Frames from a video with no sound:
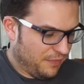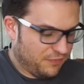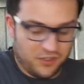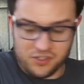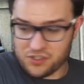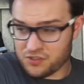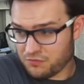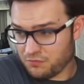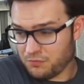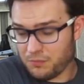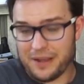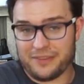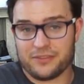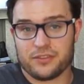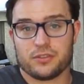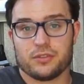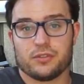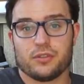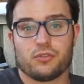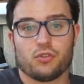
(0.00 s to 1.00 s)
I've just
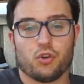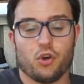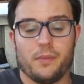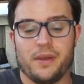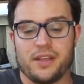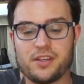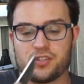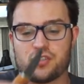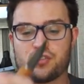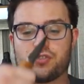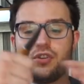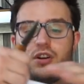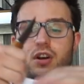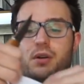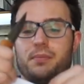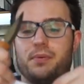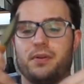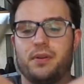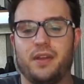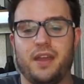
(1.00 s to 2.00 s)
whacked it on the Tormex
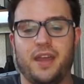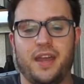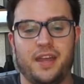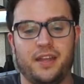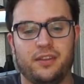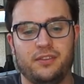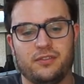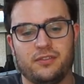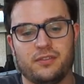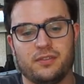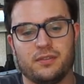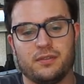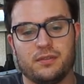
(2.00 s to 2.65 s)
strop and